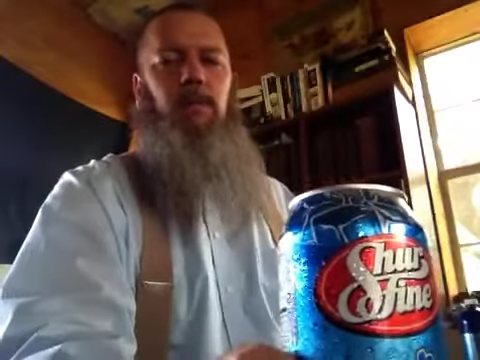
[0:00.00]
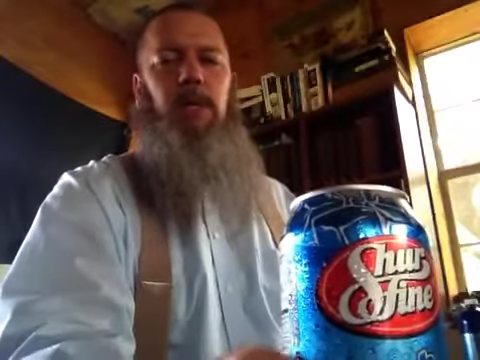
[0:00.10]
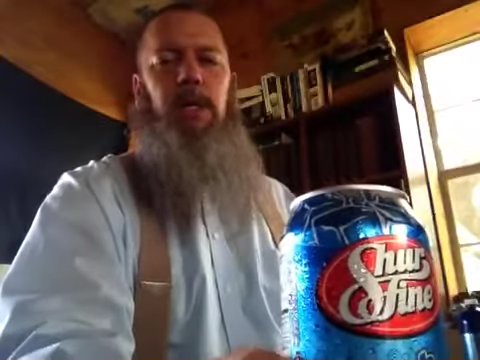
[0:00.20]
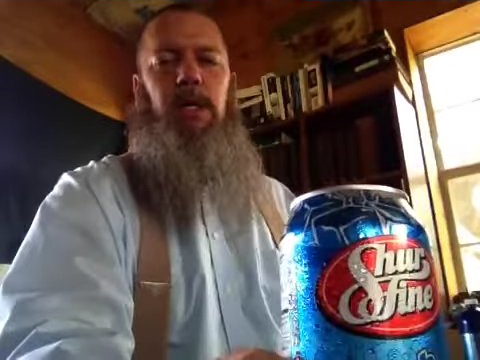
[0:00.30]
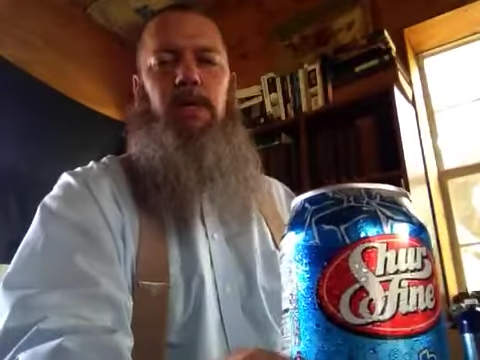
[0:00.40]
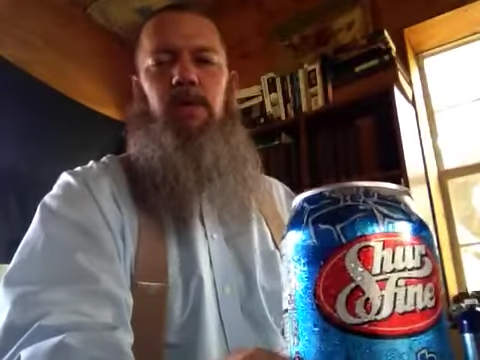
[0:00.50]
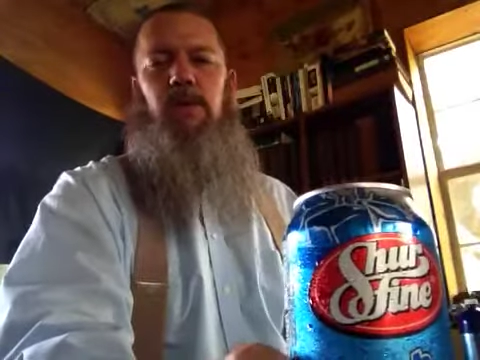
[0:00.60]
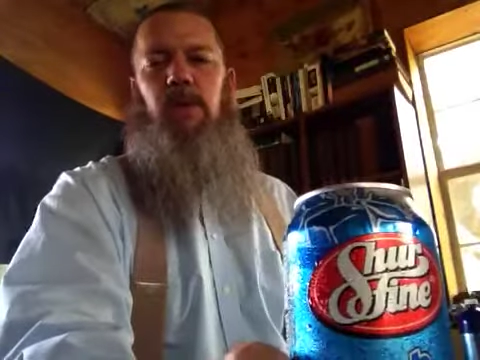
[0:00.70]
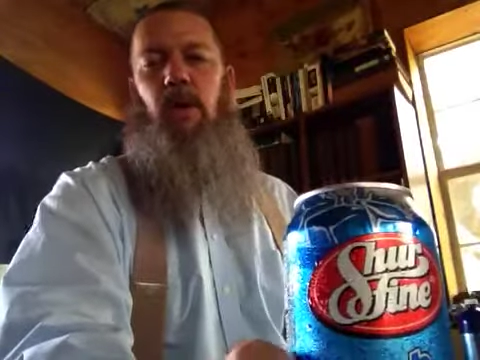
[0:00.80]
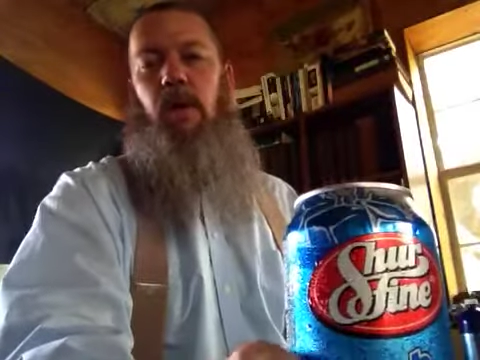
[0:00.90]
But,
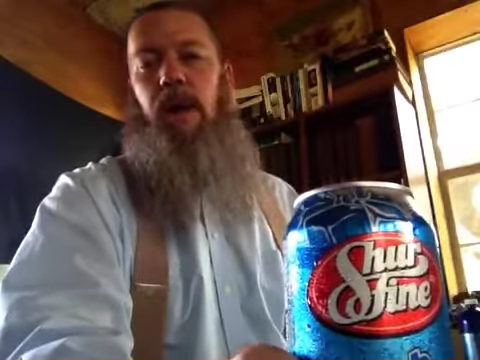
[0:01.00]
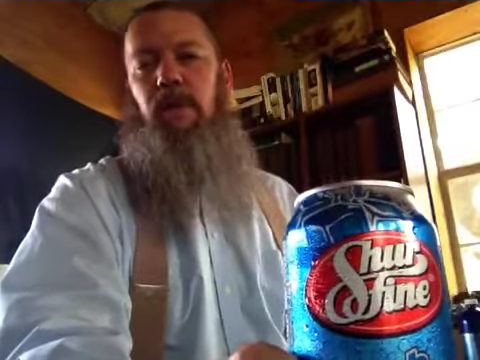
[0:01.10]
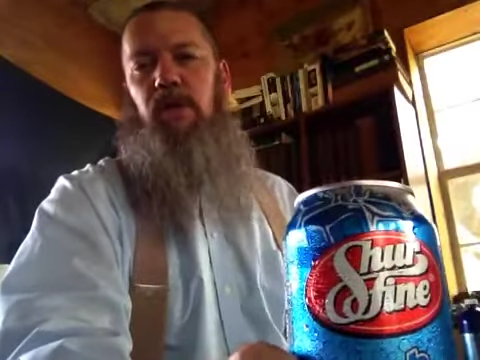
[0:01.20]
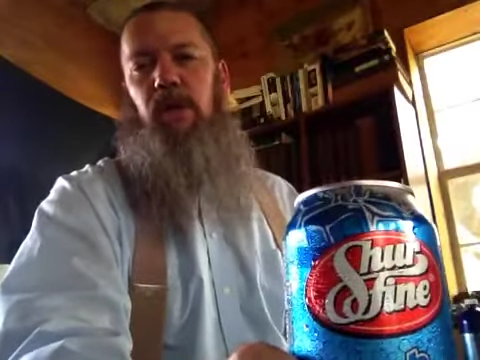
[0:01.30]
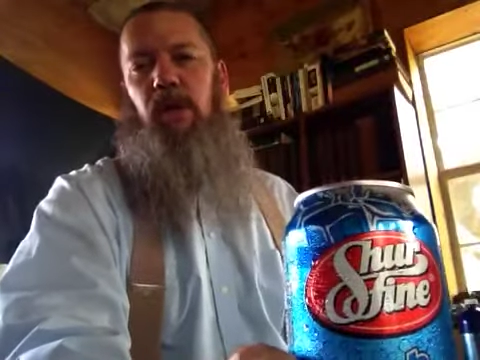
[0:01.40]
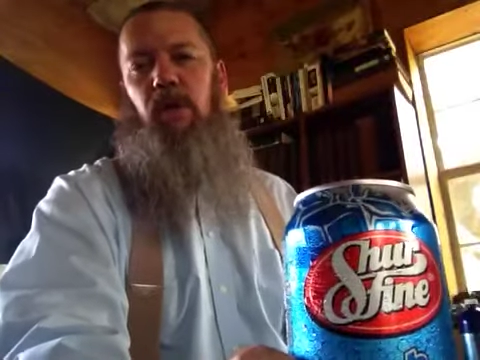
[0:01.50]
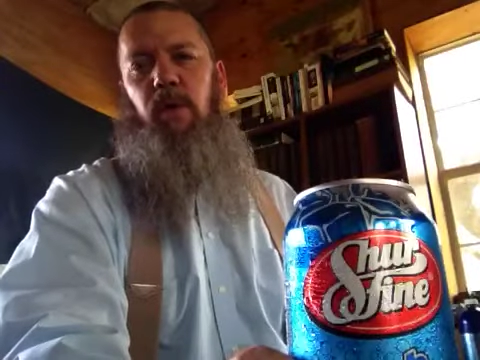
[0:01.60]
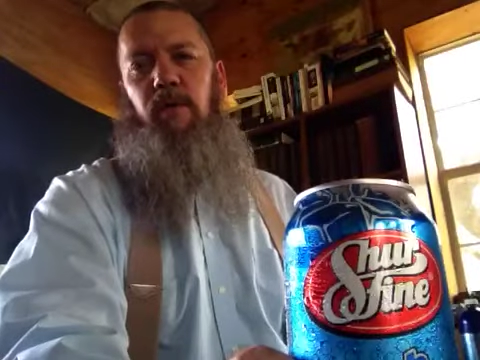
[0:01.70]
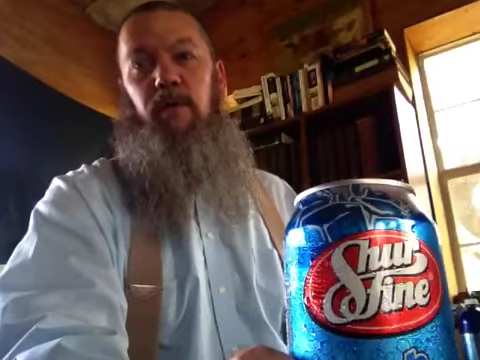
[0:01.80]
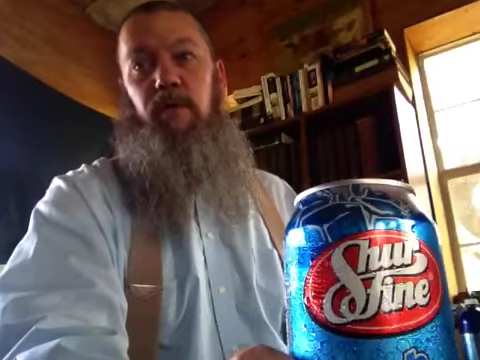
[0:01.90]
so I'm just going to do
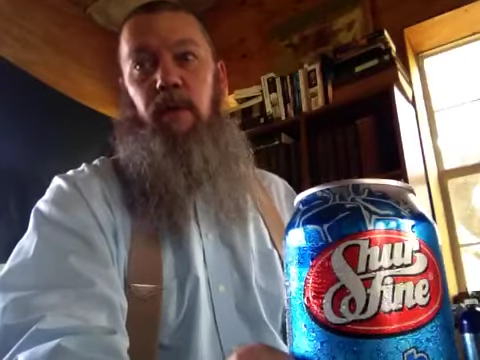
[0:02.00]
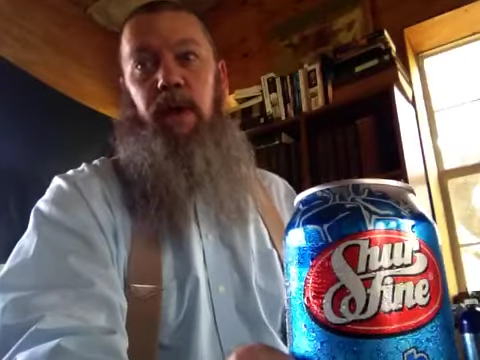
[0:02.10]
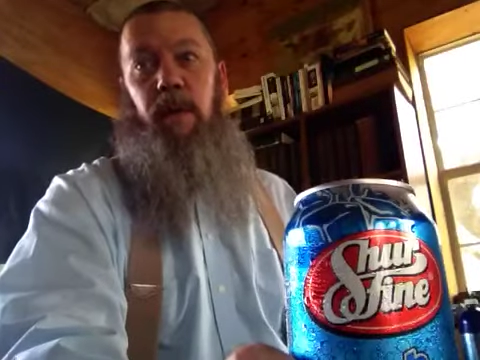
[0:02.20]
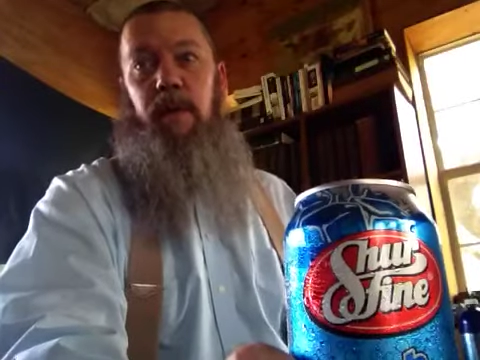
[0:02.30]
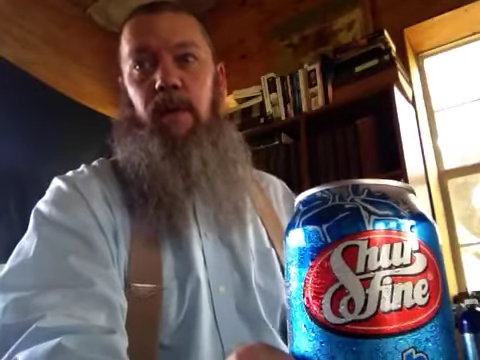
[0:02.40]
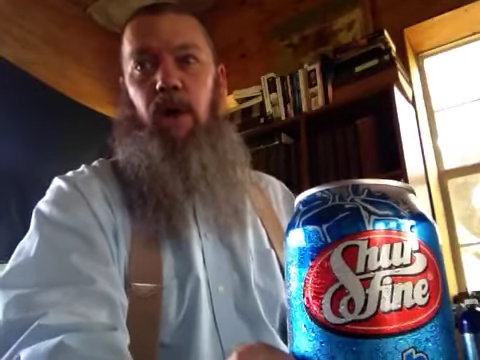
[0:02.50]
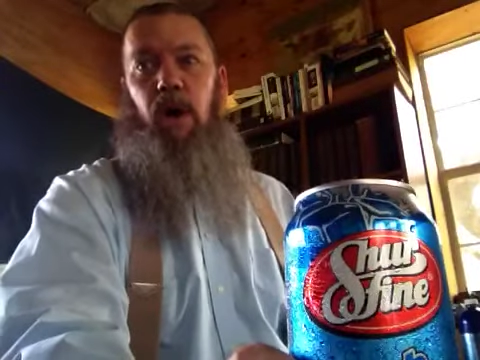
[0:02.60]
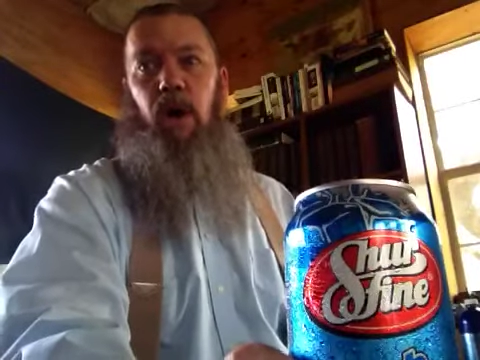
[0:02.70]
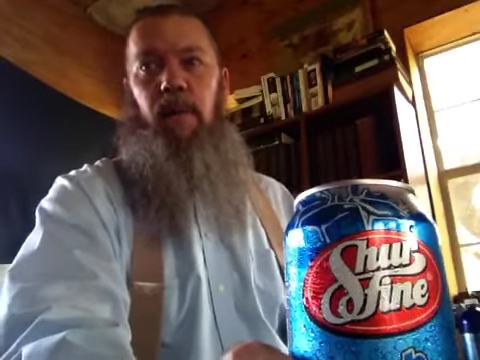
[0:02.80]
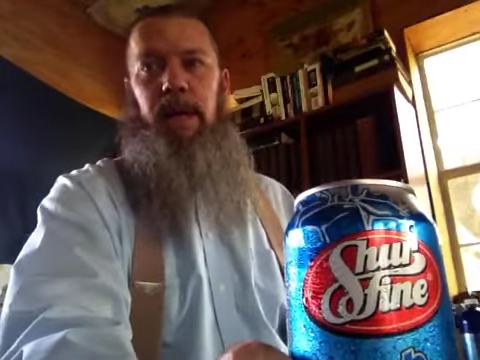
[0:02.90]
it for free. Maybe they'll
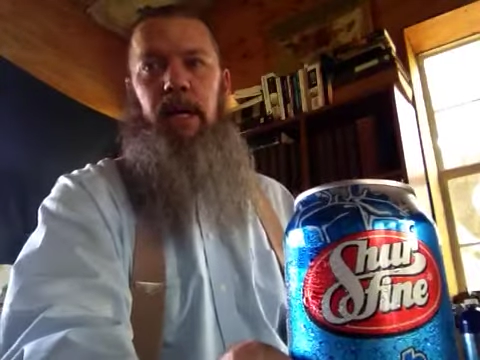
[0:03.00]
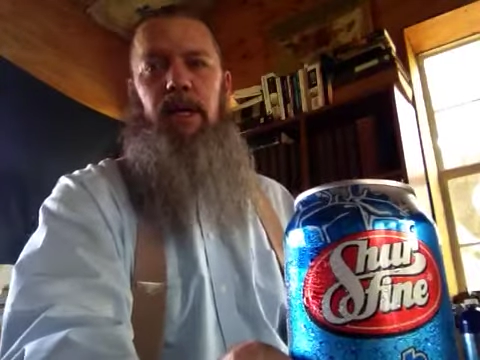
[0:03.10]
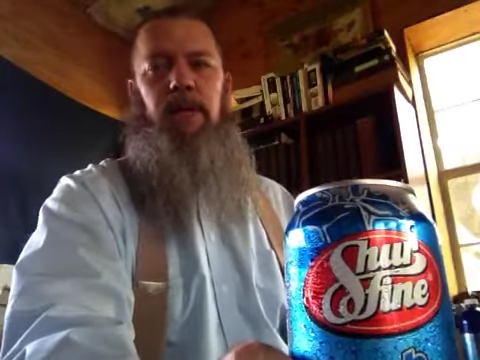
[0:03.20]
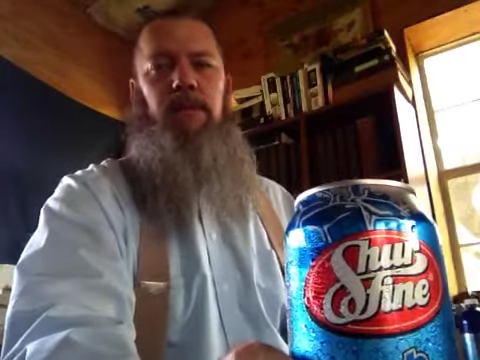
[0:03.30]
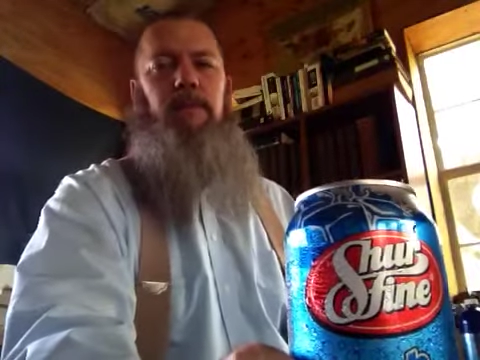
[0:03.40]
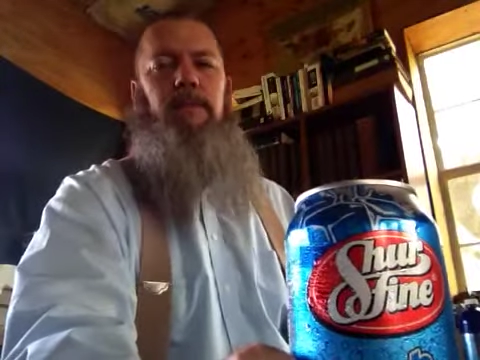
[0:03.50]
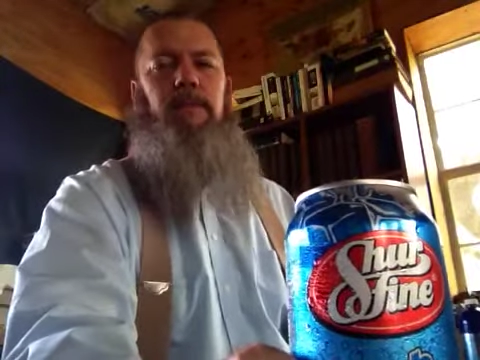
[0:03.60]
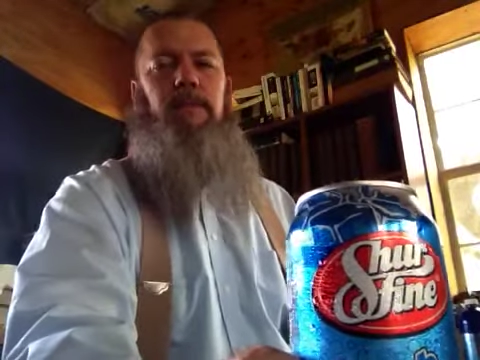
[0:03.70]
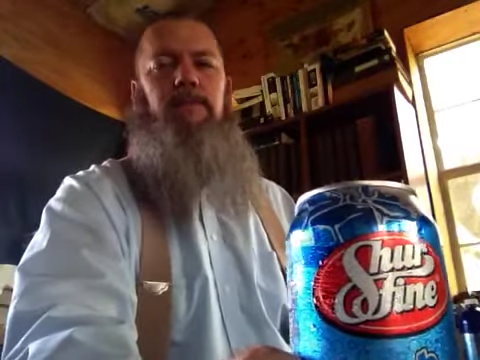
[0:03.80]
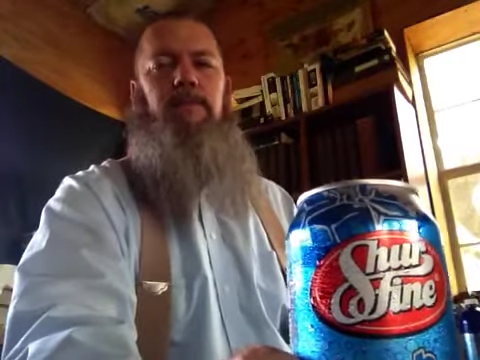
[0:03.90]
call me.
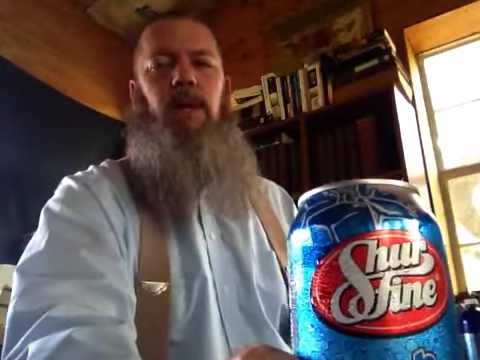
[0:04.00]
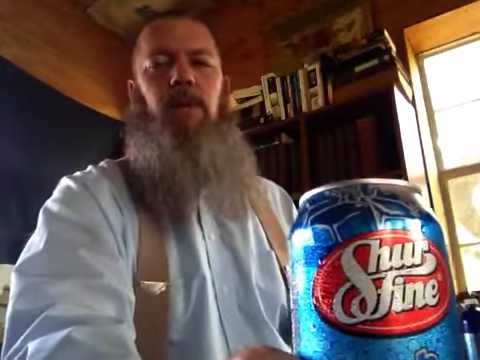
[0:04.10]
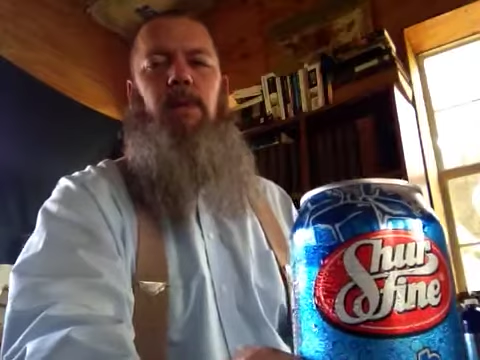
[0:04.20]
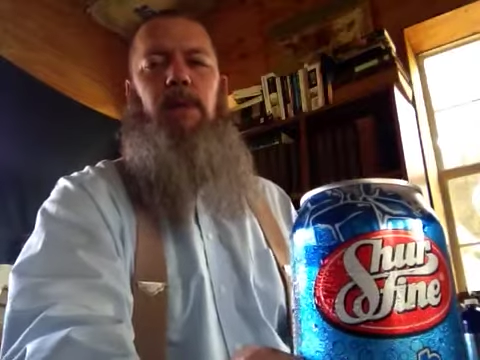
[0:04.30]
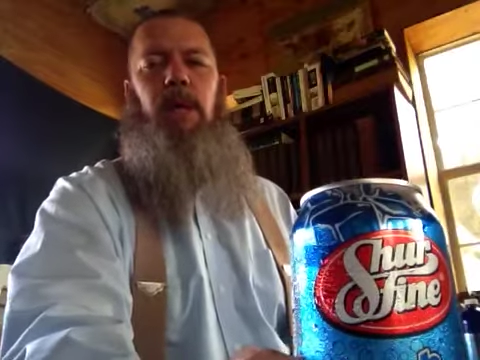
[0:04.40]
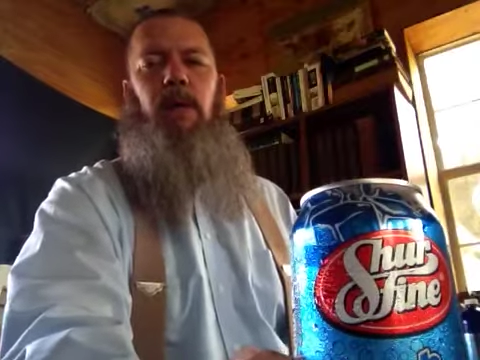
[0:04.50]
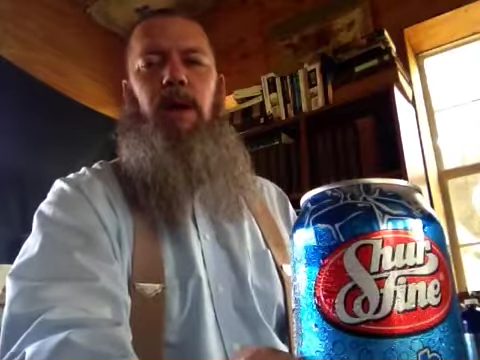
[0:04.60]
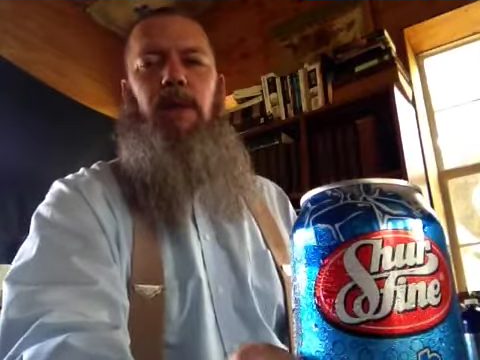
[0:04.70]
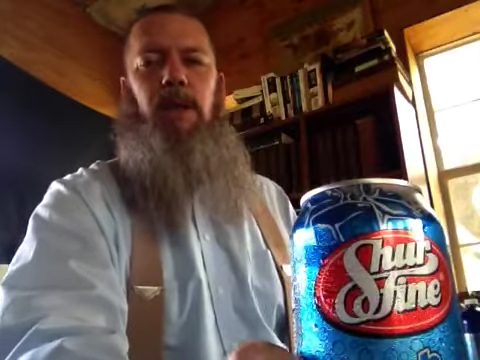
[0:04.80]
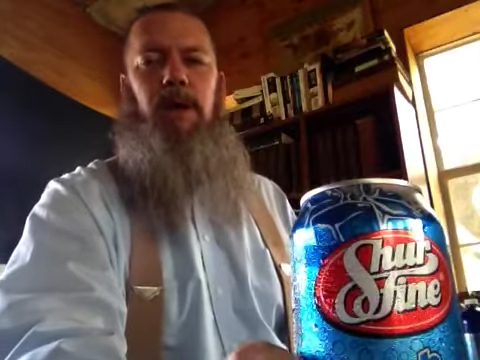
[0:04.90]
I'll put that
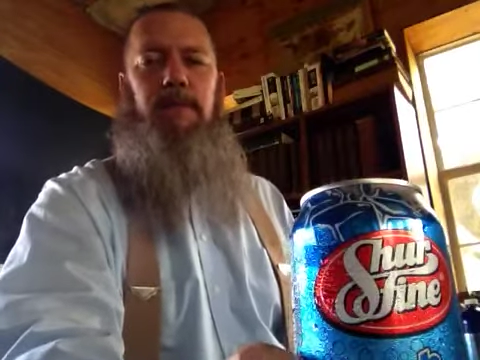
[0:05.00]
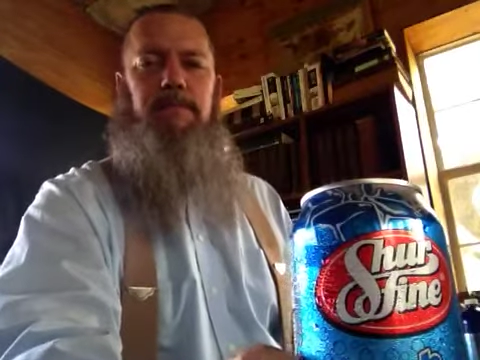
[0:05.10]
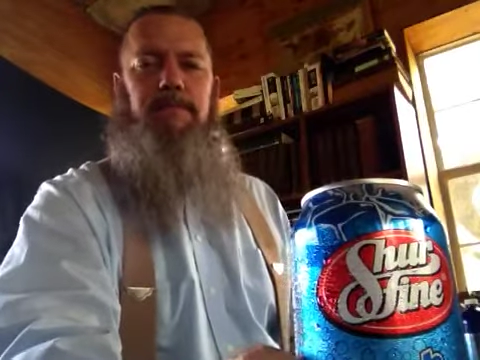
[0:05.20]
right there.